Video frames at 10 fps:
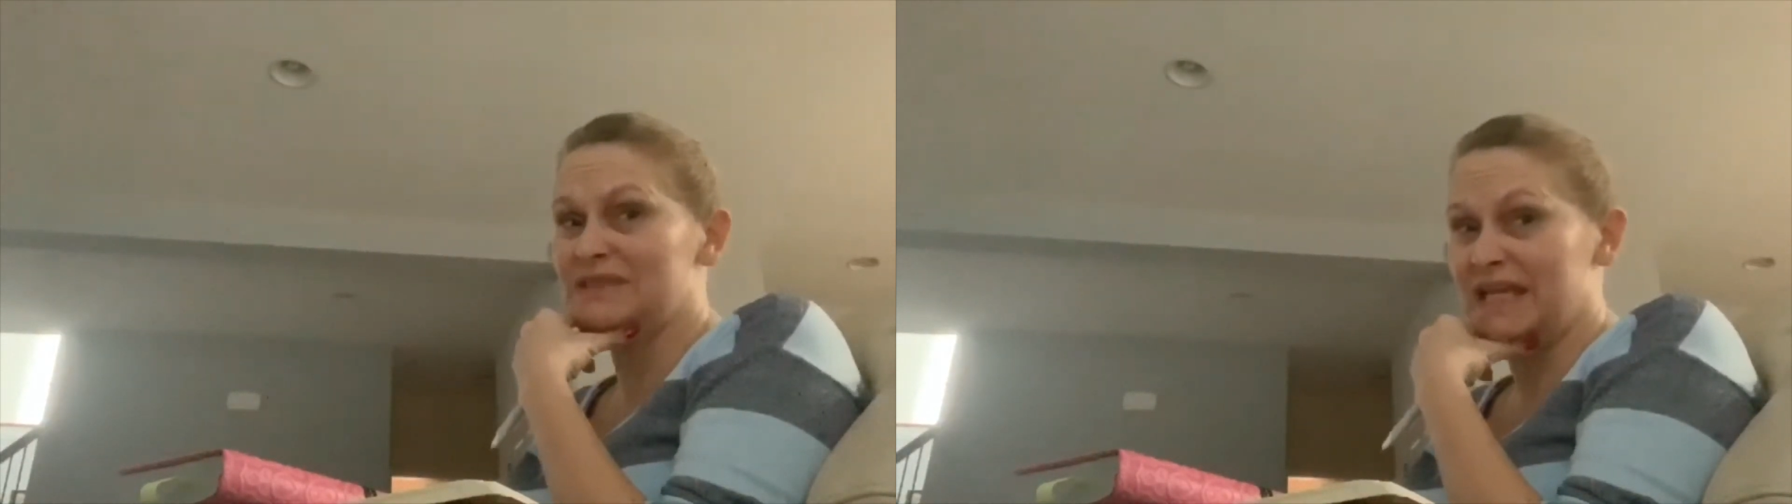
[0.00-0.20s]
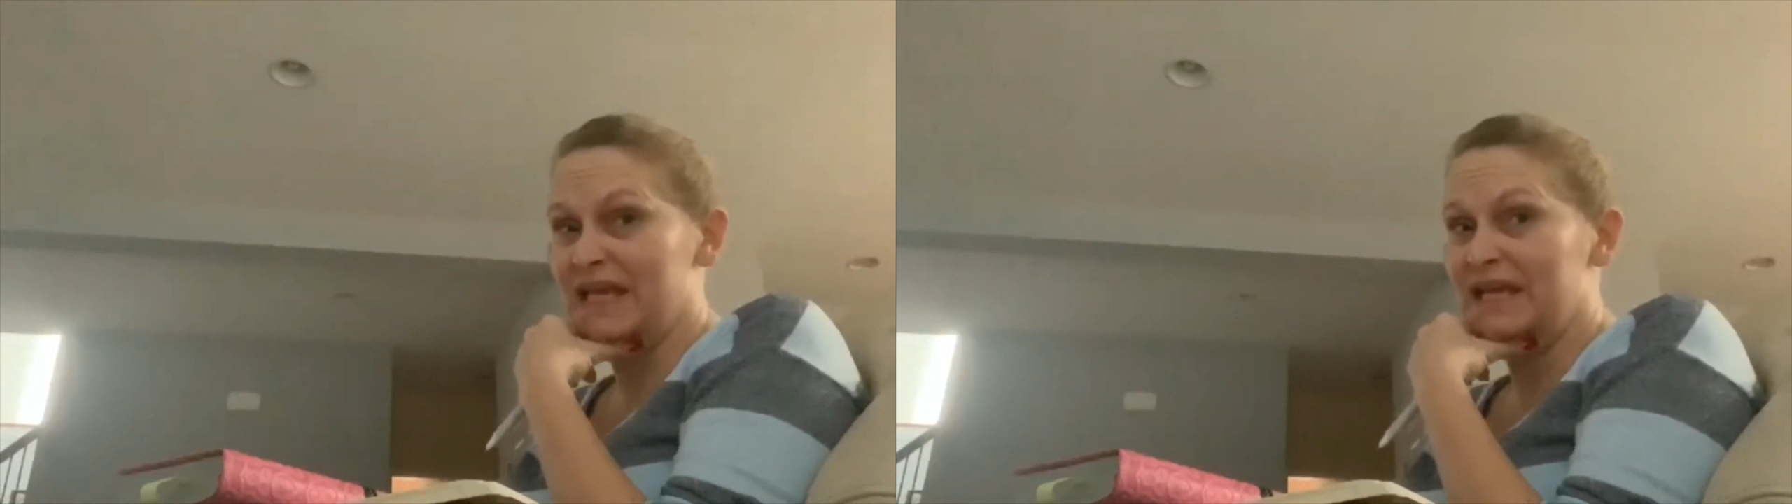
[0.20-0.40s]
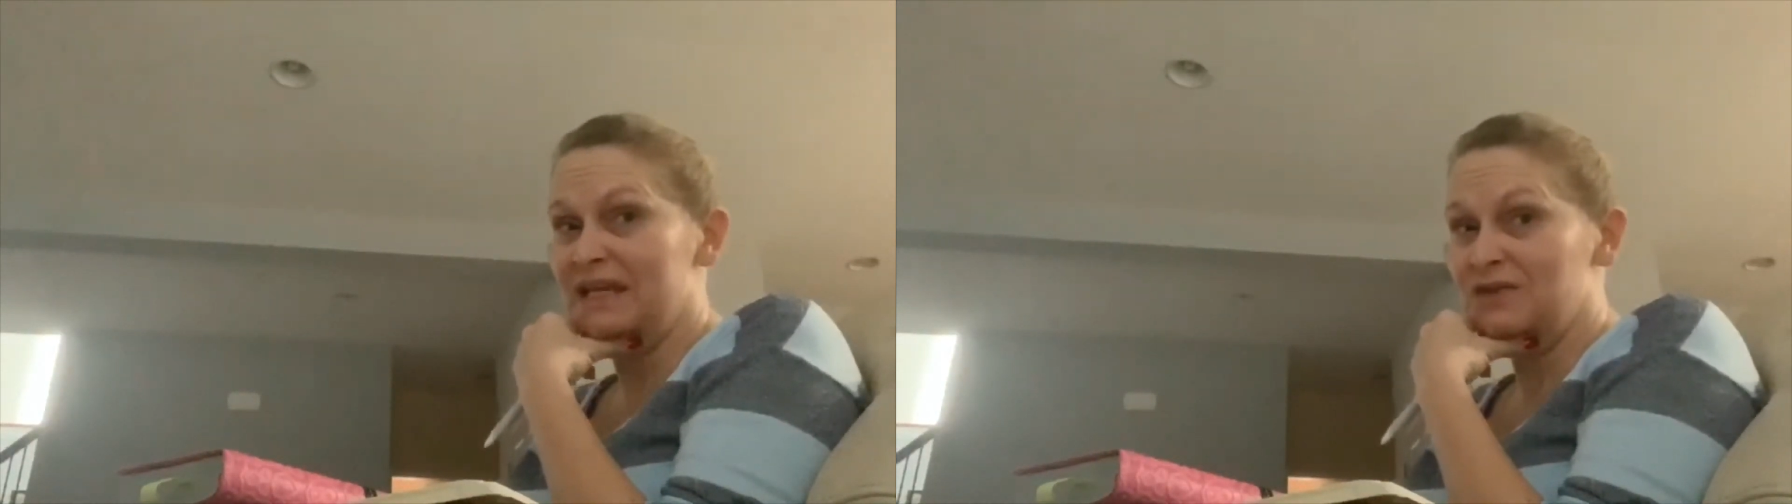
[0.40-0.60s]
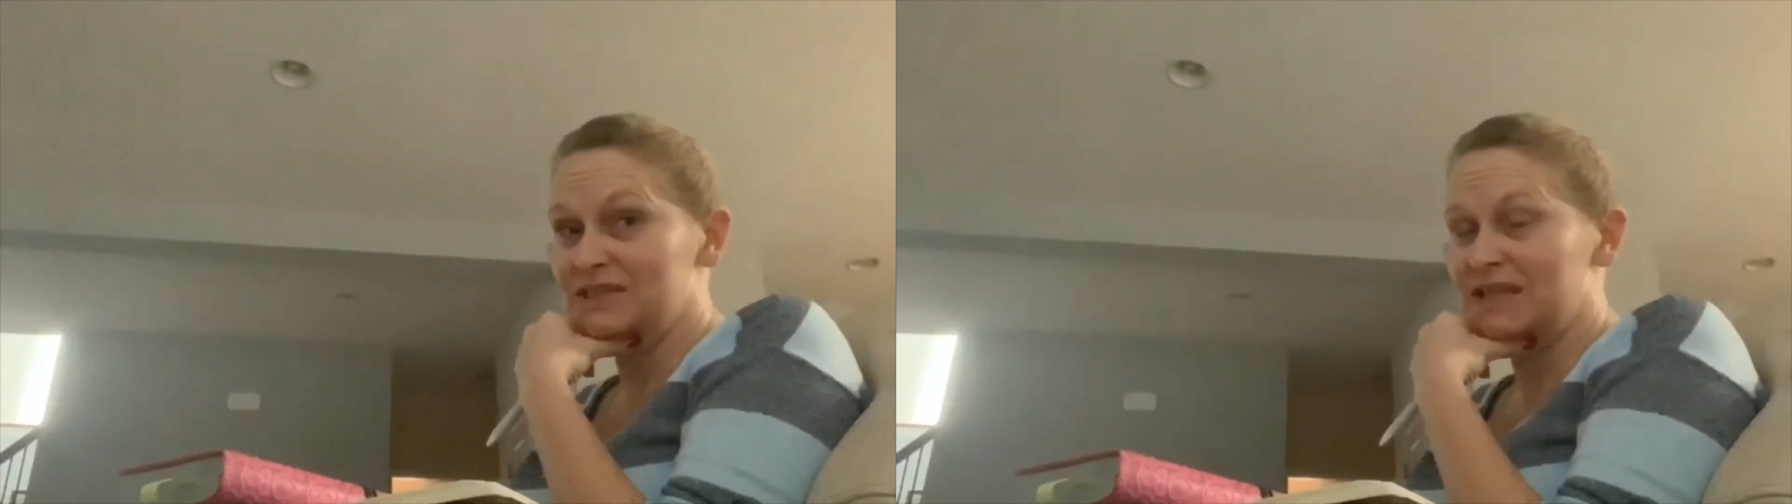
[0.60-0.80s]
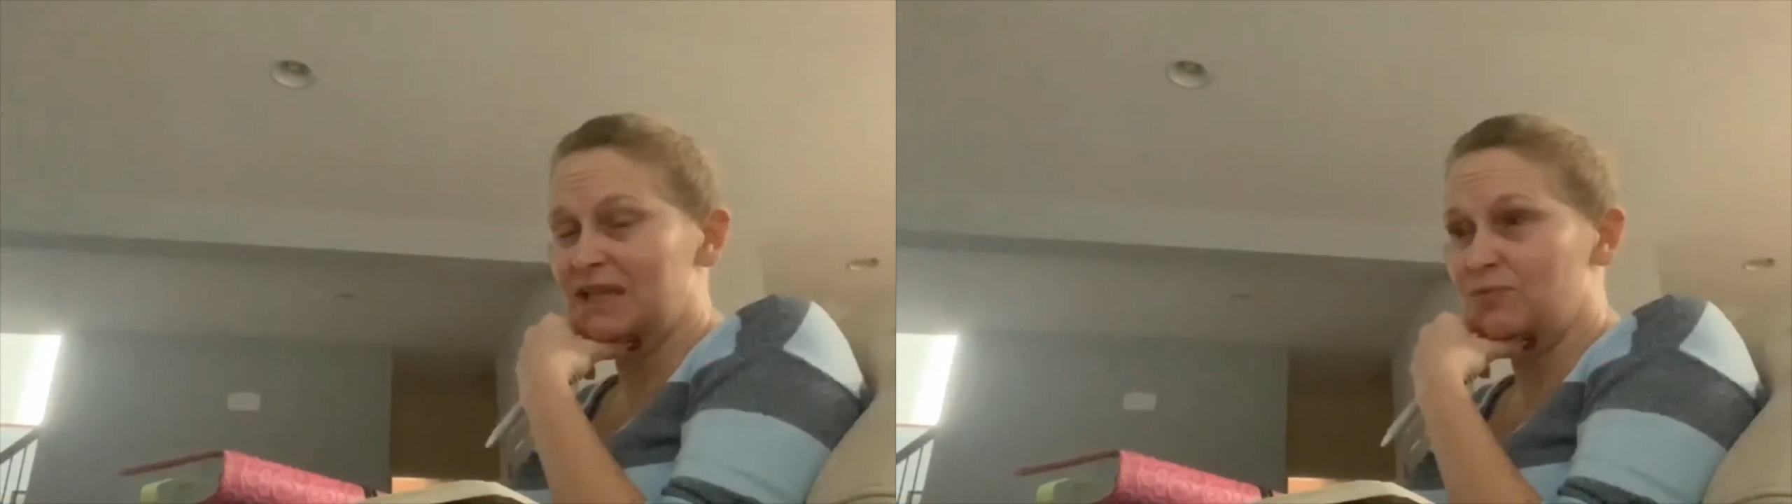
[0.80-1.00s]
say you're
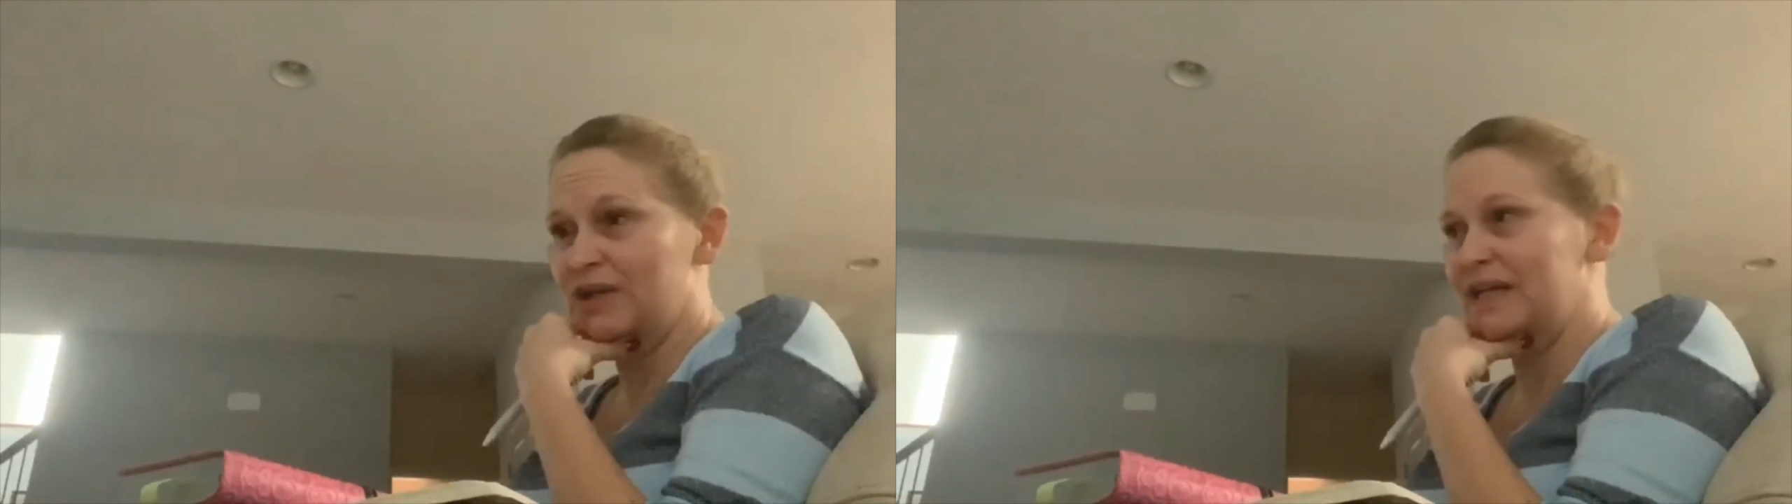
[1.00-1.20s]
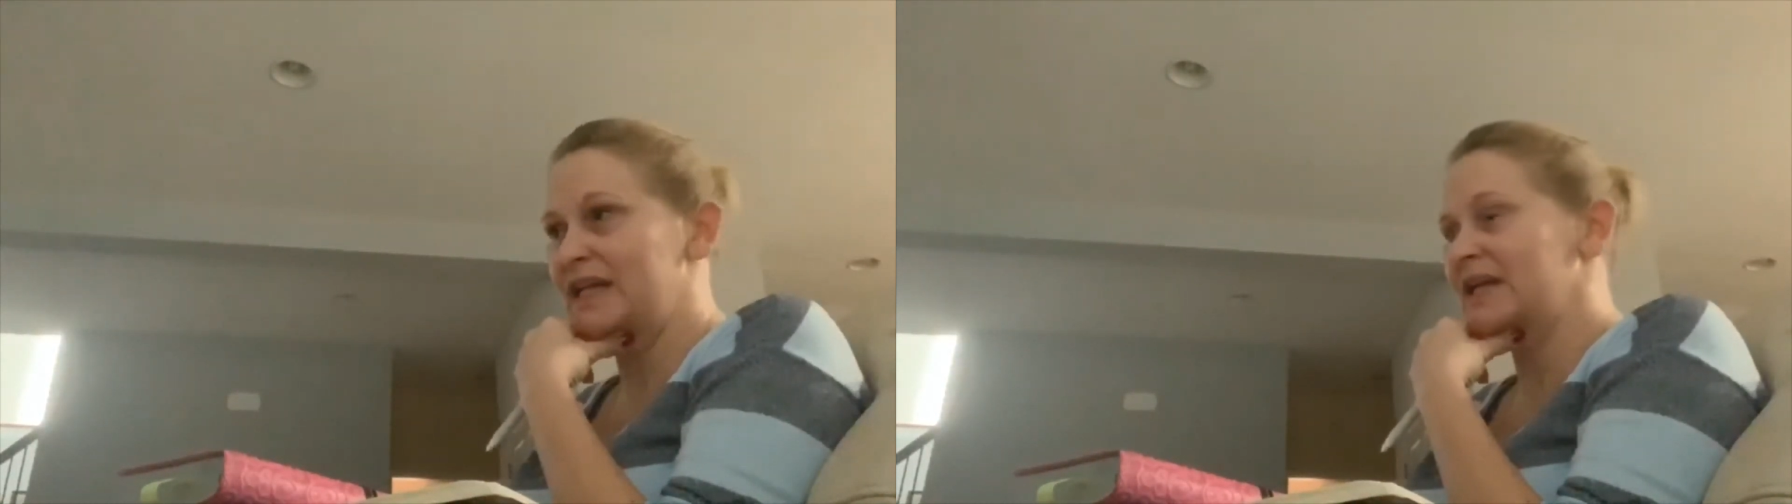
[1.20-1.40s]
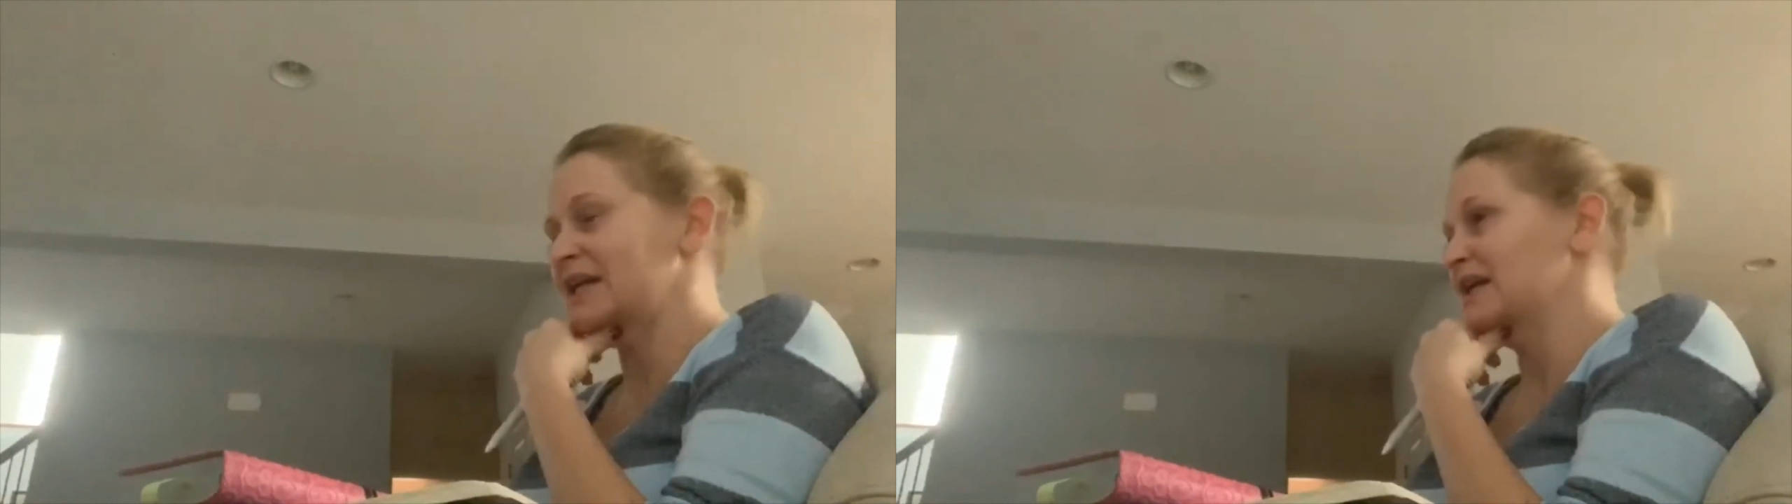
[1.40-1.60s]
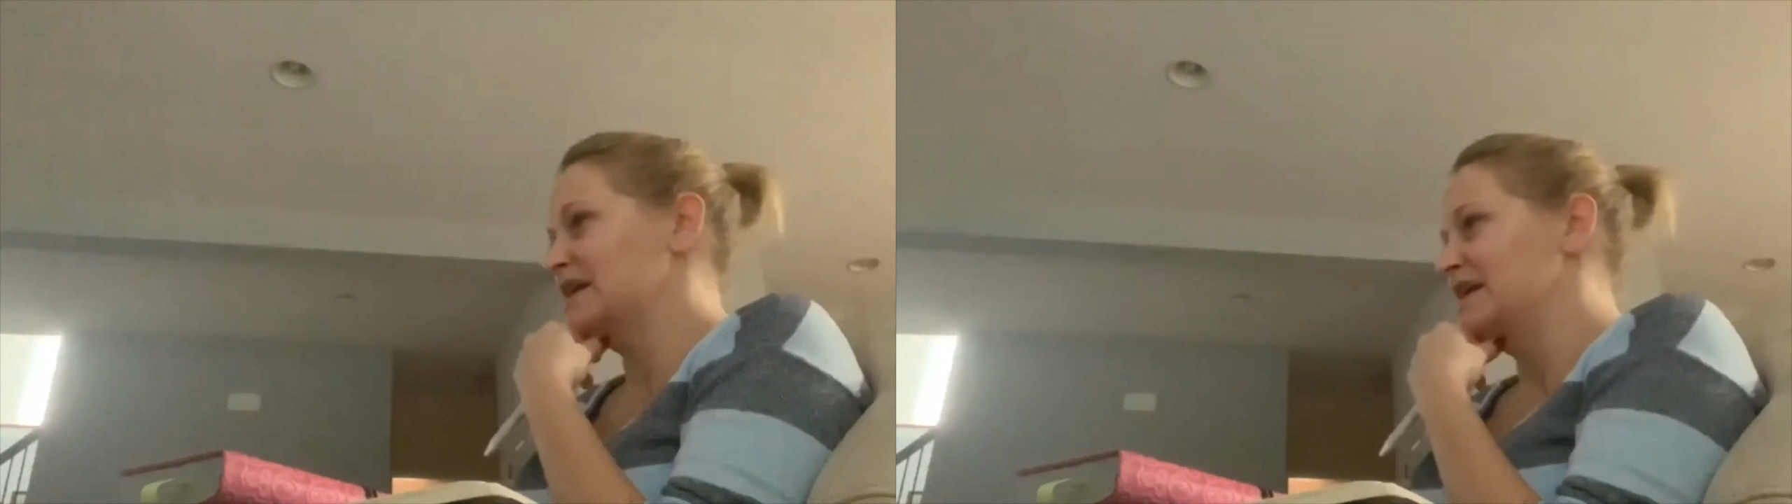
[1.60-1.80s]
celebrating.